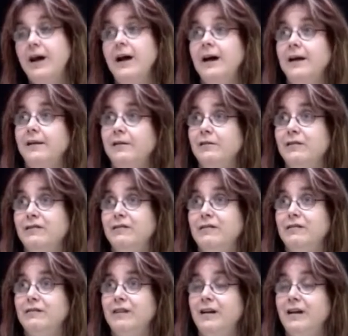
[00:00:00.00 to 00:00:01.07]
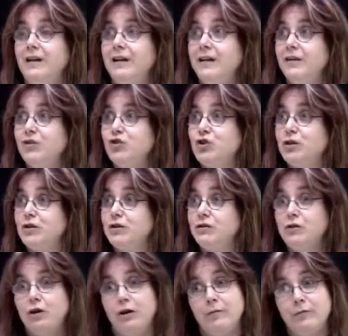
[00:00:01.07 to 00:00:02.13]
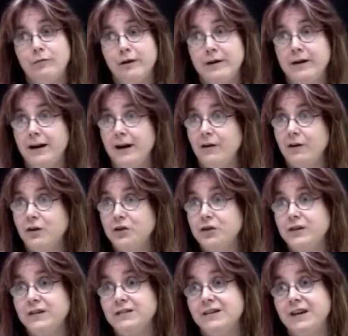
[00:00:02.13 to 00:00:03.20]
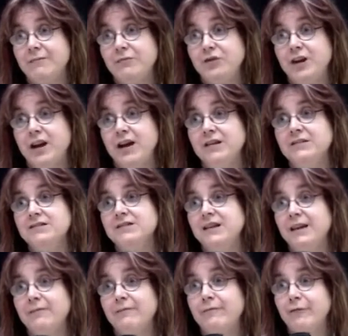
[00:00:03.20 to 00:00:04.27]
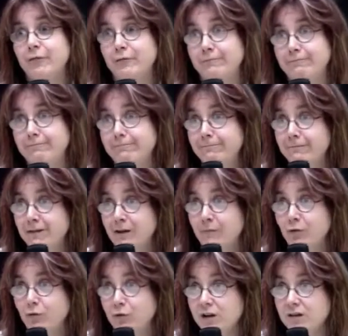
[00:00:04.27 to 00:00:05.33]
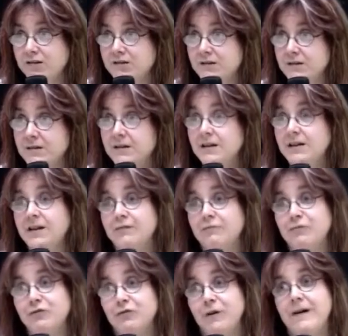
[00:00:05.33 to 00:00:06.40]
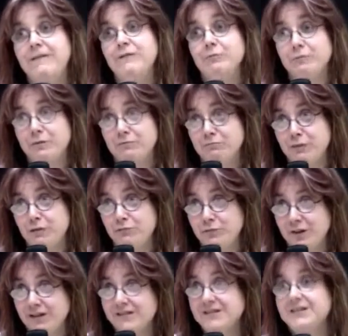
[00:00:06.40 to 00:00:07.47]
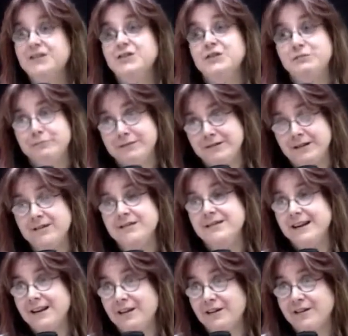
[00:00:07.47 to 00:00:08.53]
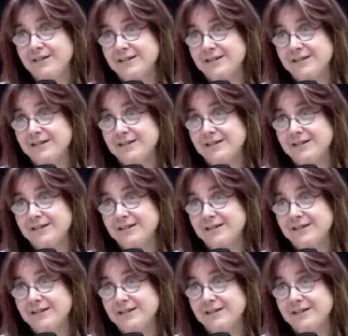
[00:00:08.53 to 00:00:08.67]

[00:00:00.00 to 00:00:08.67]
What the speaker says: And she calmed right down, and she slept. She hadn't slept for a couple of weeks, and was driving Mum nuts because she was unsettled.